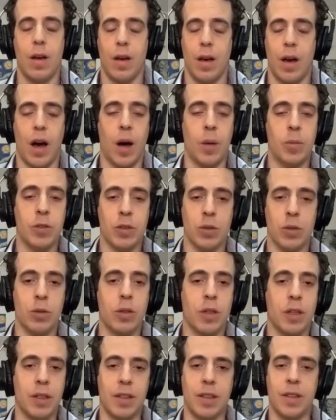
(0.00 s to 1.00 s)

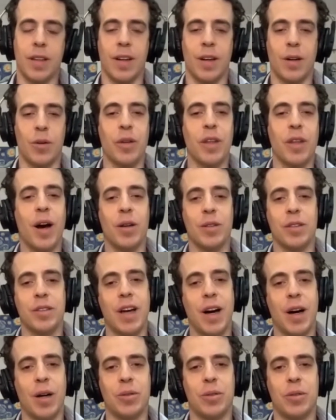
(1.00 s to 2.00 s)
Absolutely, without a
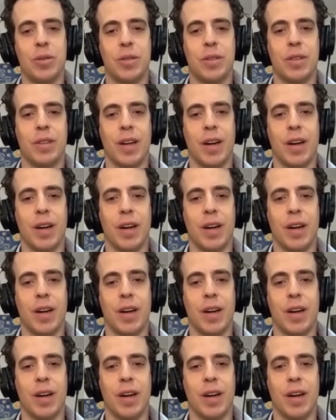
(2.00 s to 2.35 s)
doubt.